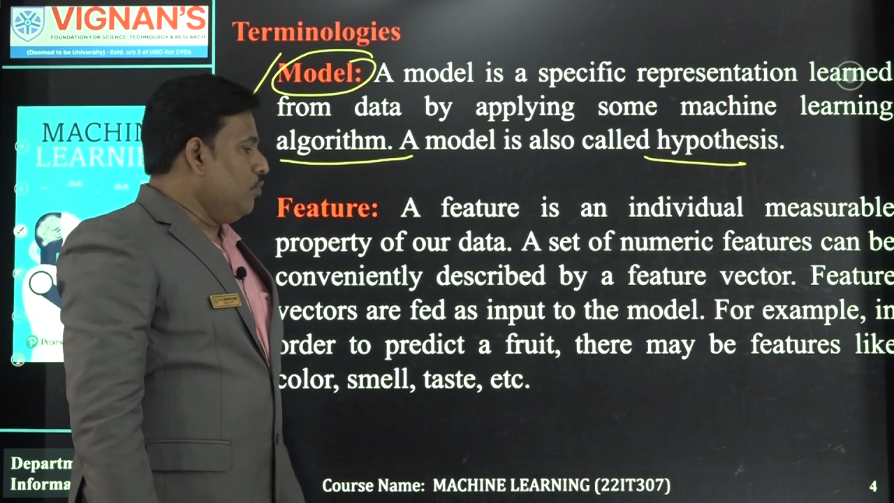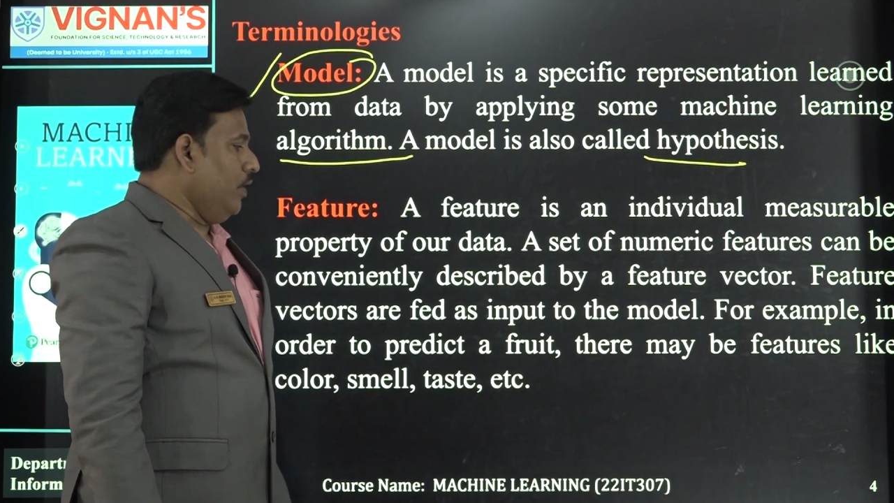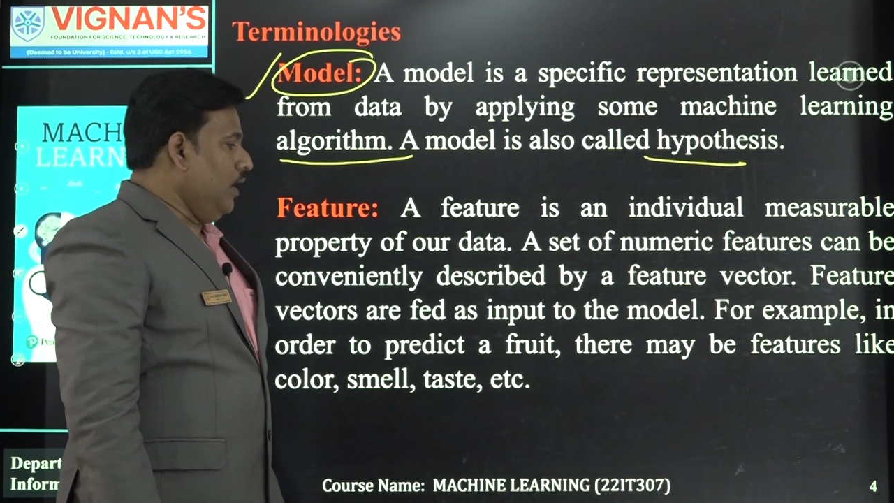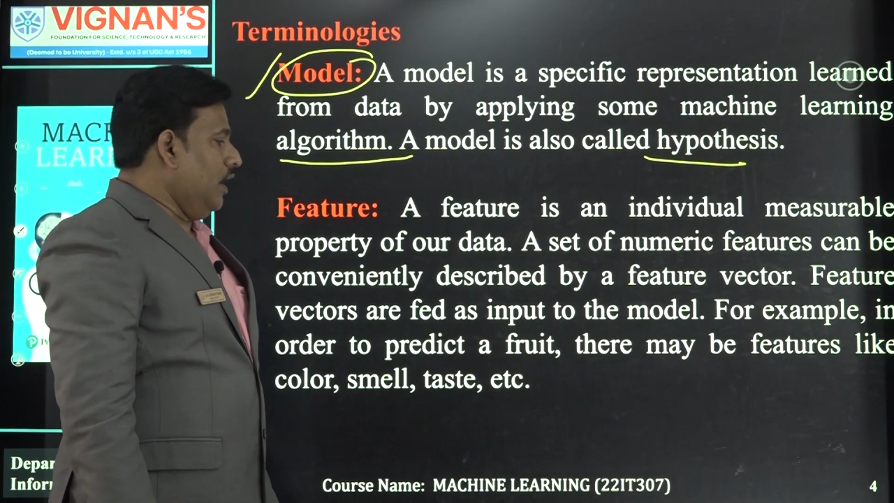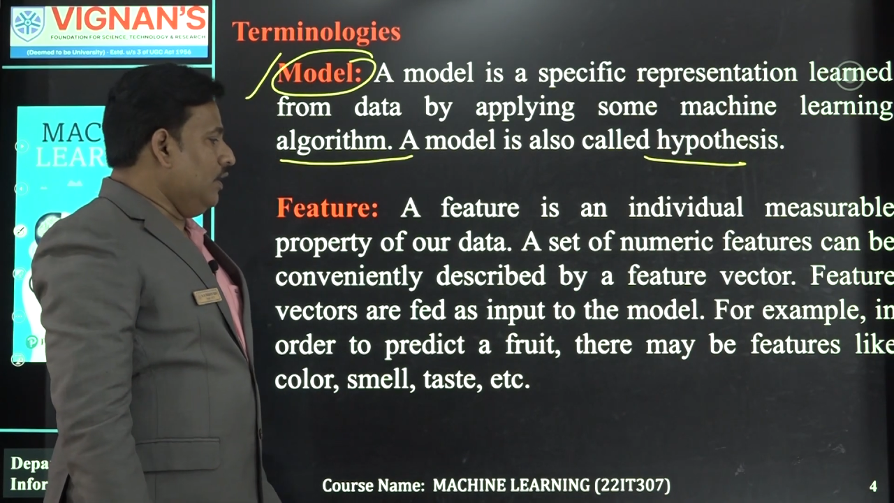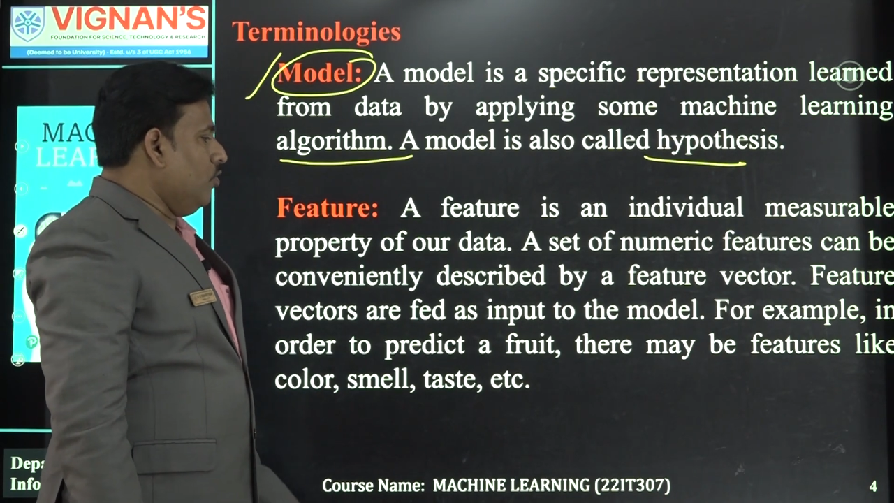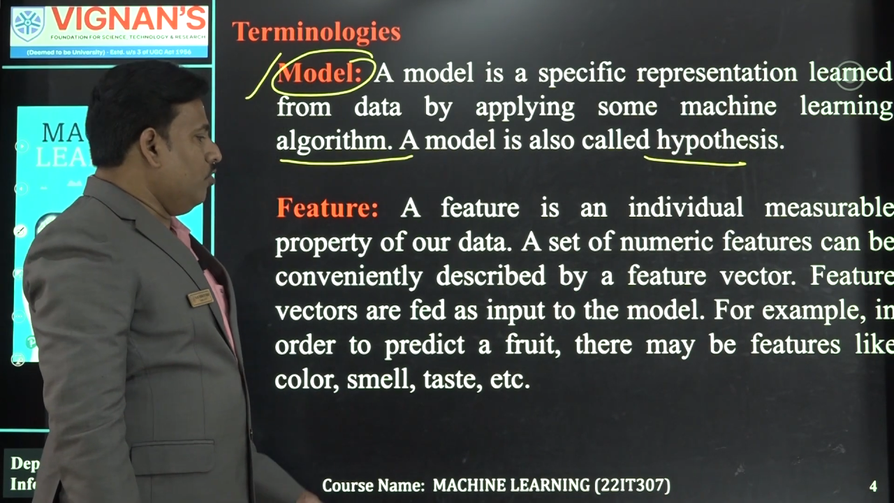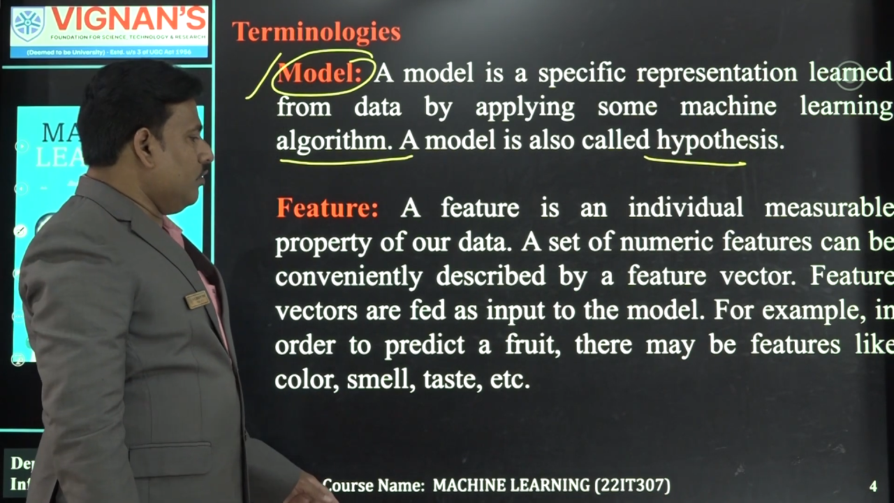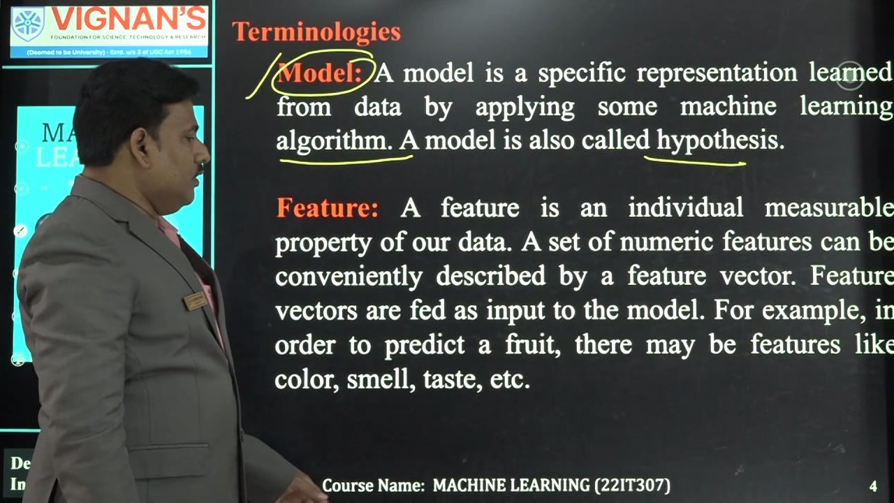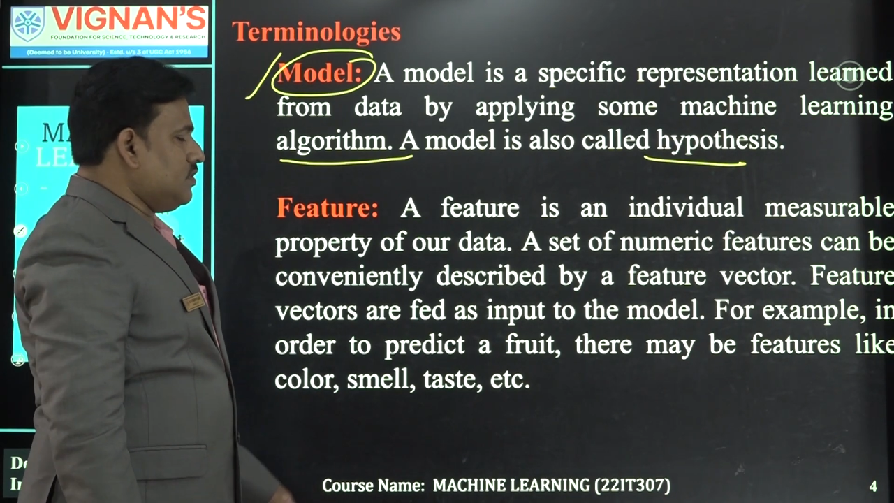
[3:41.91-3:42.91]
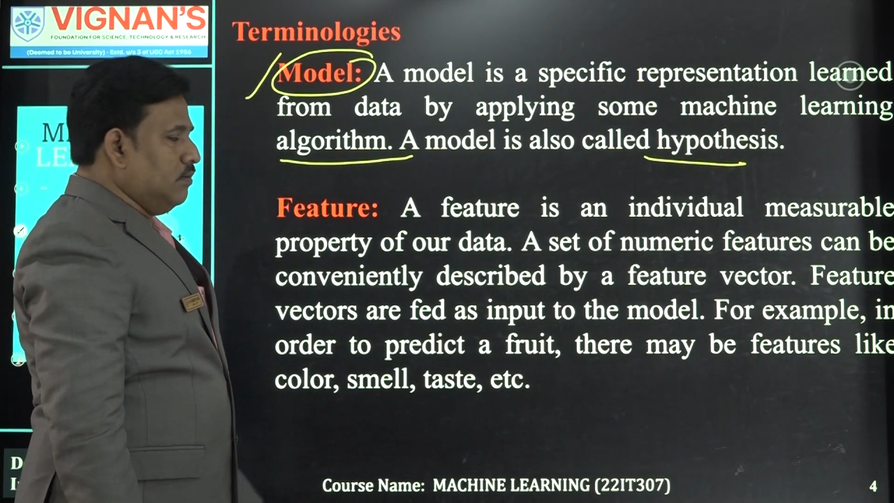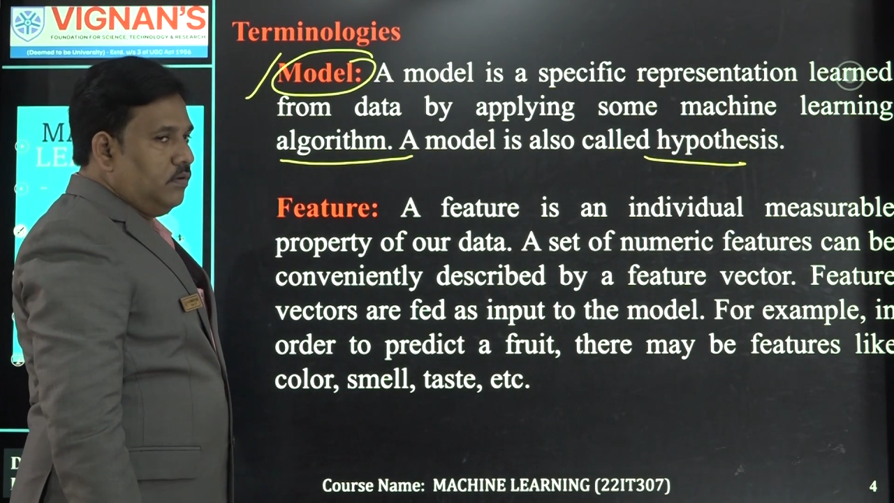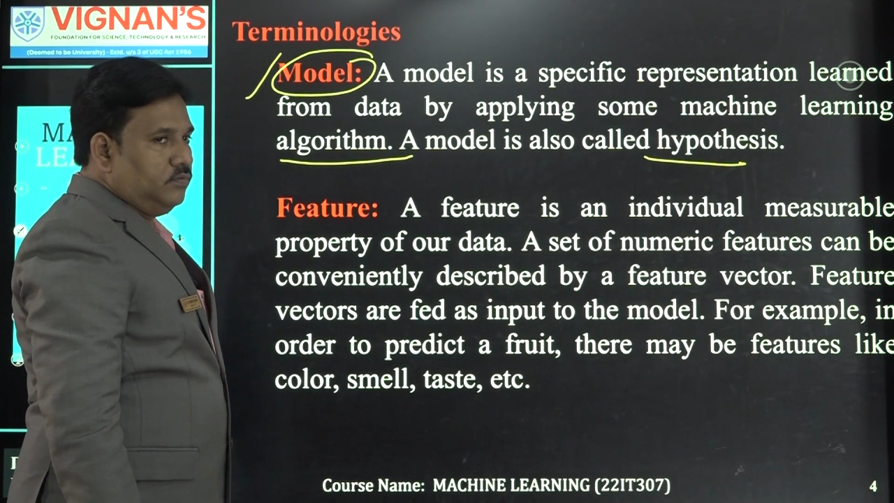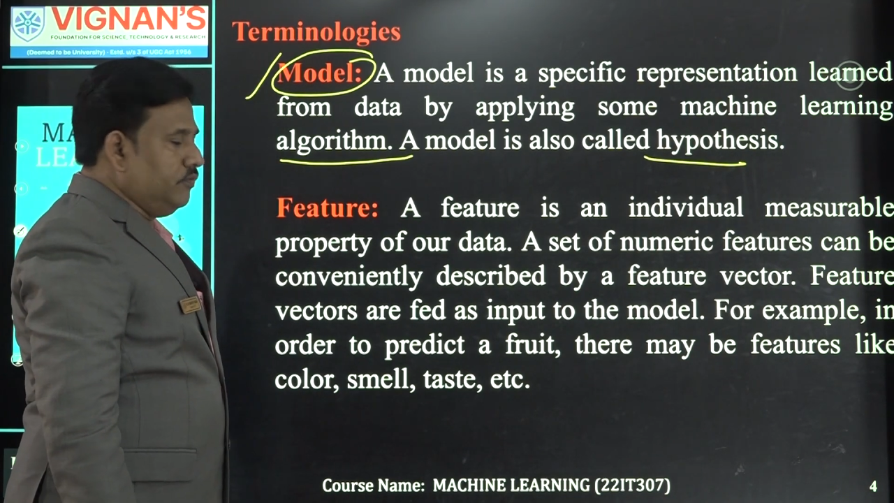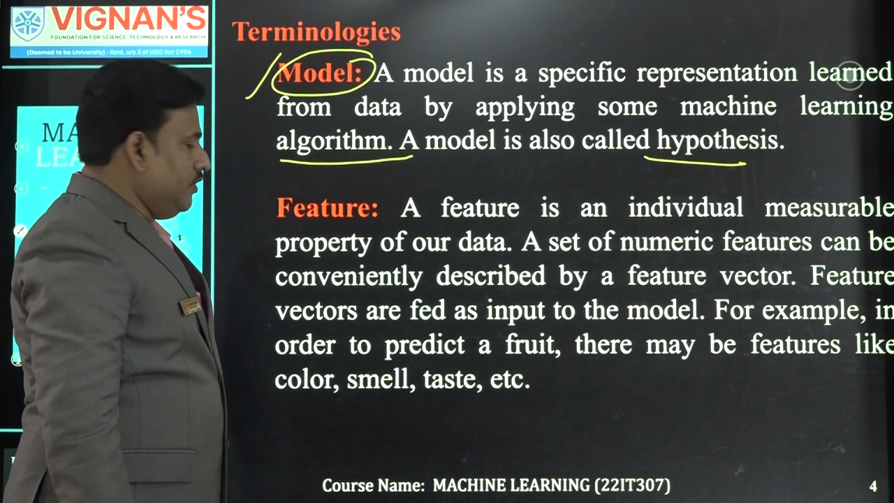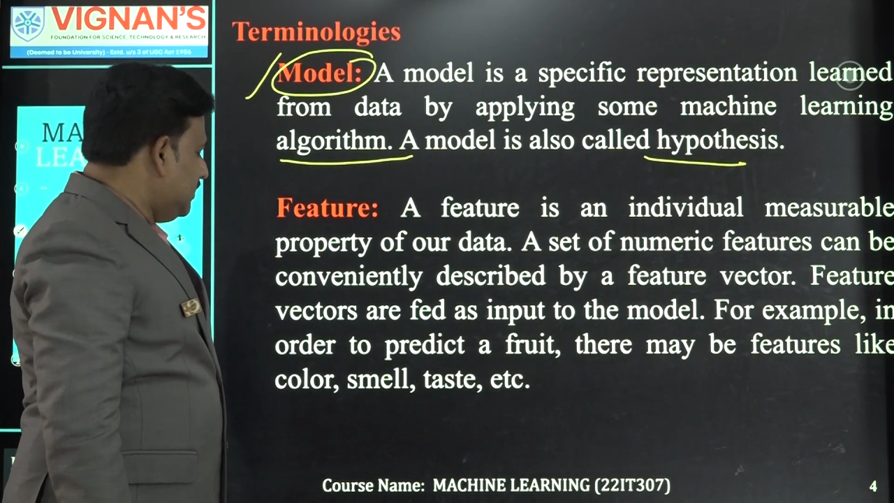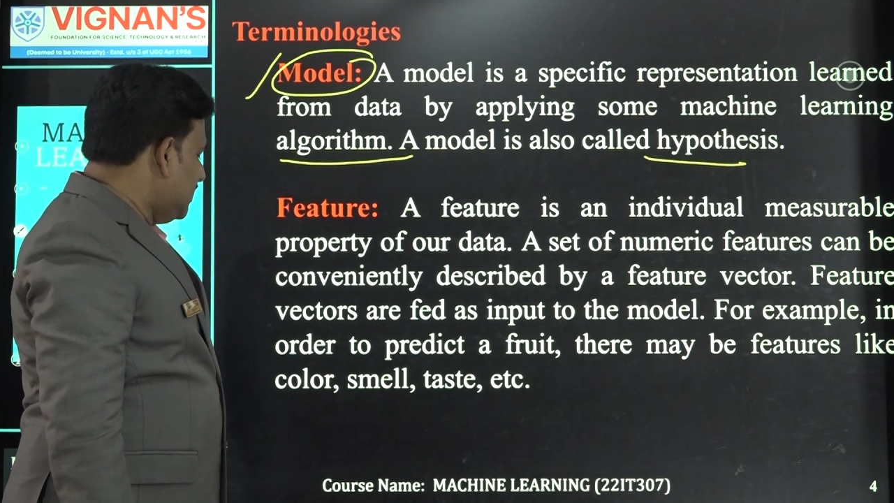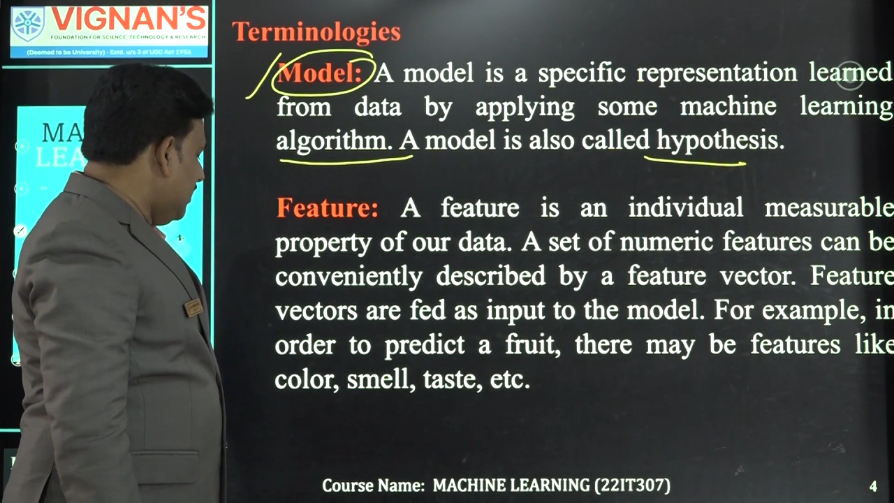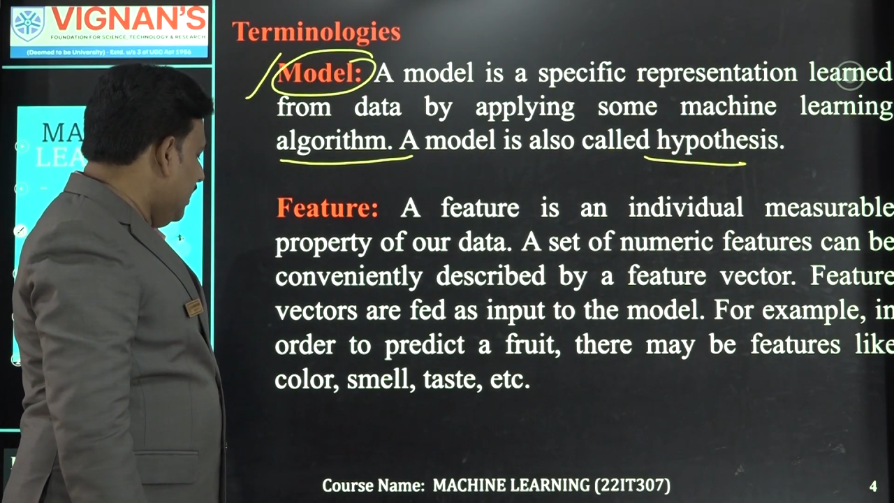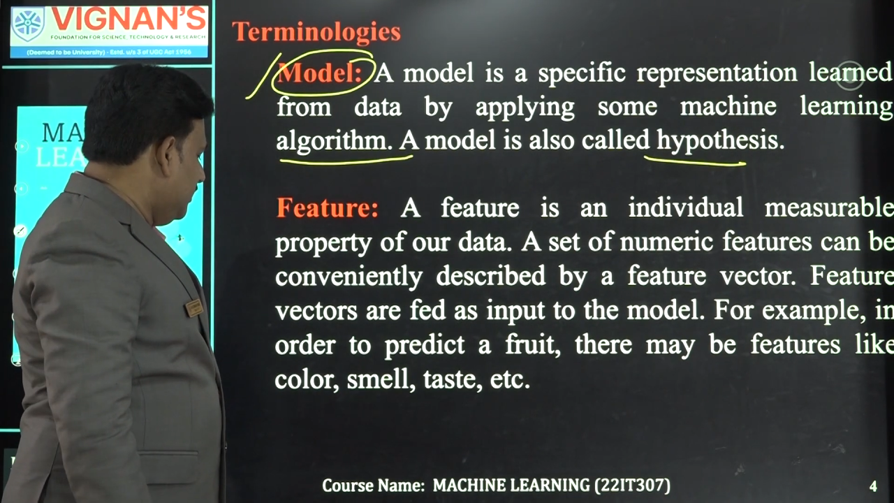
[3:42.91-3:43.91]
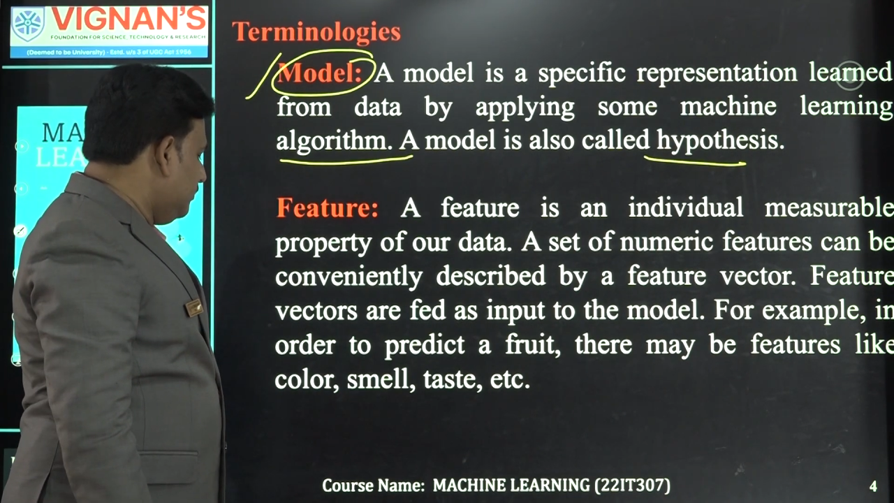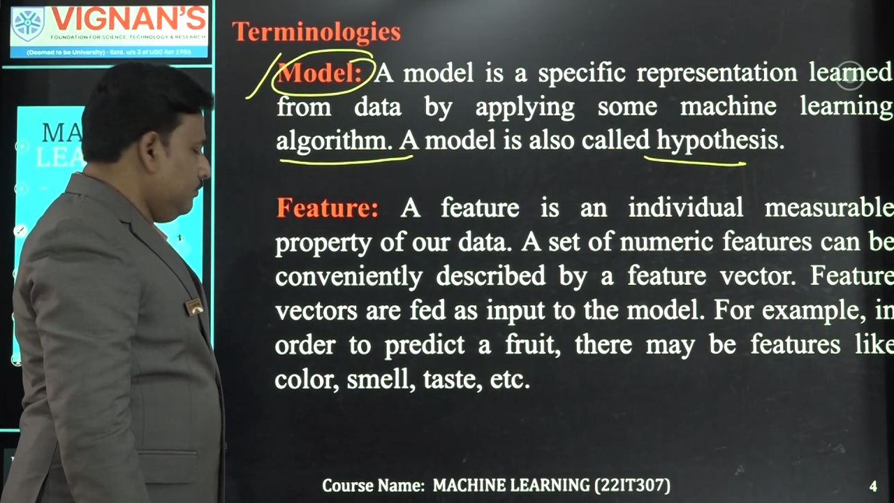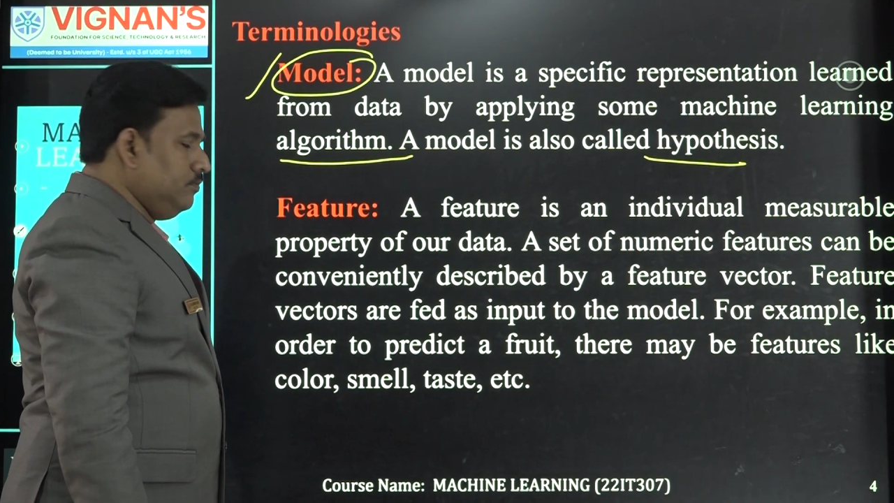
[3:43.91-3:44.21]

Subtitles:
we will encounter with some of the features like